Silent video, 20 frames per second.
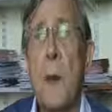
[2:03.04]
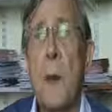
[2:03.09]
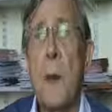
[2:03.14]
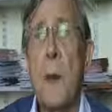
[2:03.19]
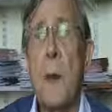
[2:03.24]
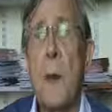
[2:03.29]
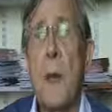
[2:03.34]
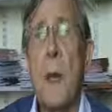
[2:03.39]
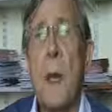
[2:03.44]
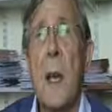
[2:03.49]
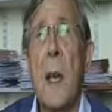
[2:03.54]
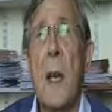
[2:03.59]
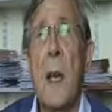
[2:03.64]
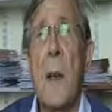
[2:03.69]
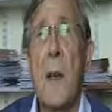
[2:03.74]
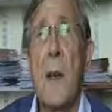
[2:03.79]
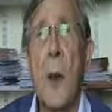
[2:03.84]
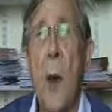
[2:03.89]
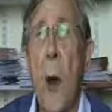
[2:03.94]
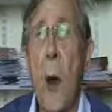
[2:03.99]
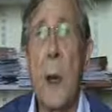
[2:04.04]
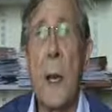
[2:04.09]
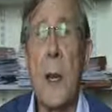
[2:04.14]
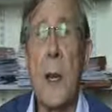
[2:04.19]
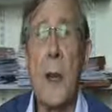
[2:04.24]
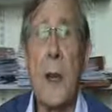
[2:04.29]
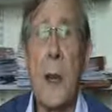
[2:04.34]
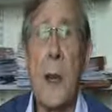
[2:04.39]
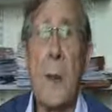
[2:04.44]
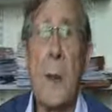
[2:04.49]
whatever
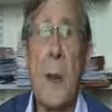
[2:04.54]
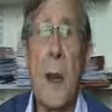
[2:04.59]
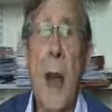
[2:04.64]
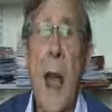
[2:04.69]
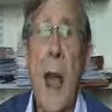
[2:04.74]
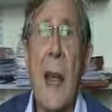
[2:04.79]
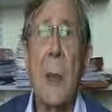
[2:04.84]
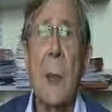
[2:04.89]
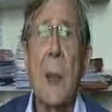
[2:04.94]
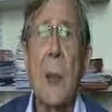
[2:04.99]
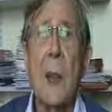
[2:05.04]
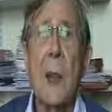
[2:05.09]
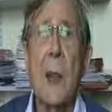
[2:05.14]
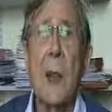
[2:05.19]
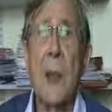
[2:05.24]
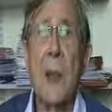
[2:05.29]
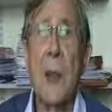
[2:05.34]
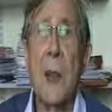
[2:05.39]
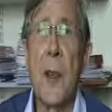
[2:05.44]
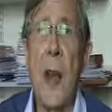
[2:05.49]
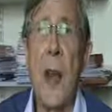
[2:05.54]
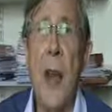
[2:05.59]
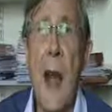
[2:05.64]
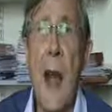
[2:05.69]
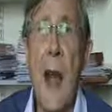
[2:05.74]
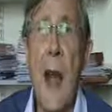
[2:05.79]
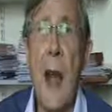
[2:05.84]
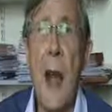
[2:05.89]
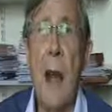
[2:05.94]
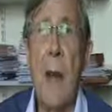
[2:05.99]
knowledge of the language that they
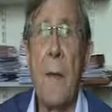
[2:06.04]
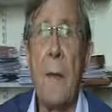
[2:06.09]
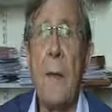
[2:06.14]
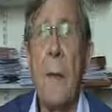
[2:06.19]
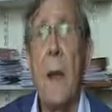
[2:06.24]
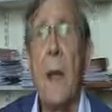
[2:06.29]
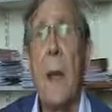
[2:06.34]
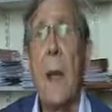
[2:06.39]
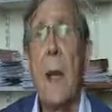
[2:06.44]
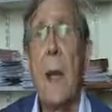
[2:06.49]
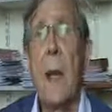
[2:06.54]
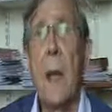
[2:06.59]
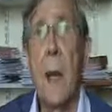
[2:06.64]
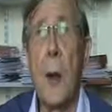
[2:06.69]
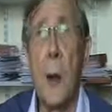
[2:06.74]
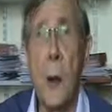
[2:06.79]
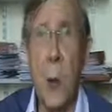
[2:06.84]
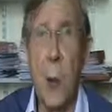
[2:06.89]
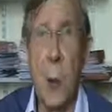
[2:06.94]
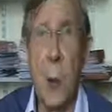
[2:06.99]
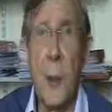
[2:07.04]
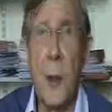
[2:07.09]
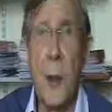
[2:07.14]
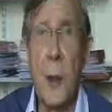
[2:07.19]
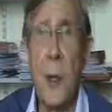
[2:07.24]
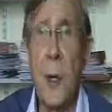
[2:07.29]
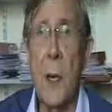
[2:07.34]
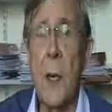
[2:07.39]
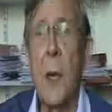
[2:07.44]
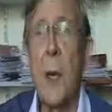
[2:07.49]
have in
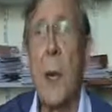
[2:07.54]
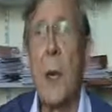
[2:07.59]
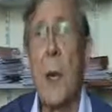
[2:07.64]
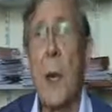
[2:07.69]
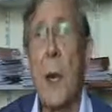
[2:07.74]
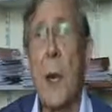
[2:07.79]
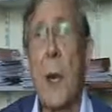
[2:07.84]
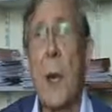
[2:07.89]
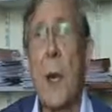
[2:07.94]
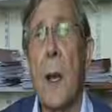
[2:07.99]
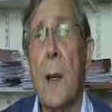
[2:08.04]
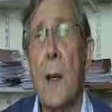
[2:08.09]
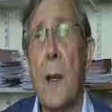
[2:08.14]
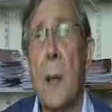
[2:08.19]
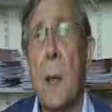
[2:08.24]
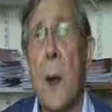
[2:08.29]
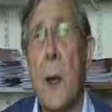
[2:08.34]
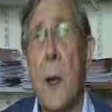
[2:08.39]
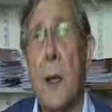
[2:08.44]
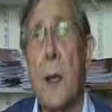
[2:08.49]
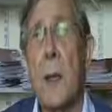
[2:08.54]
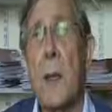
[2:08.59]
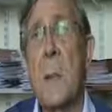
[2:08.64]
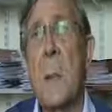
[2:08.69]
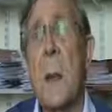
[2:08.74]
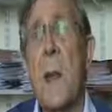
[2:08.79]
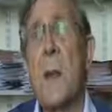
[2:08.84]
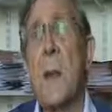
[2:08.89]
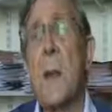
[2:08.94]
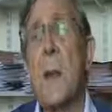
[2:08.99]
order to
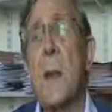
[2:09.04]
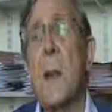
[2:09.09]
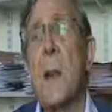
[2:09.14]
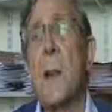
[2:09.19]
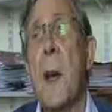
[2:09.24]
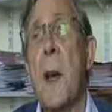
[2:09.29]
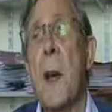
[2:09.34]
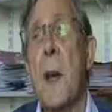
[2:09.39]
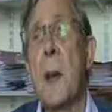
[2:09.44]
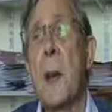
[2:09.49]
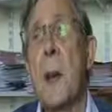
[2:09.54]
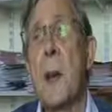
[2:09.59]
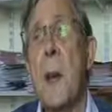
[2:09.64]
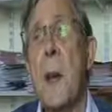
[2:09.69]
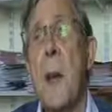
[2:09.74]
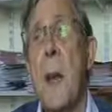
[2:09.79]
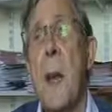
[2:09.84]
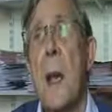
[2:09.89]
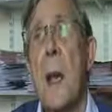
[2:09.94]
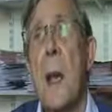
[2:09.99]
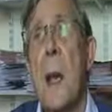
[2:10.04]
participate in the task,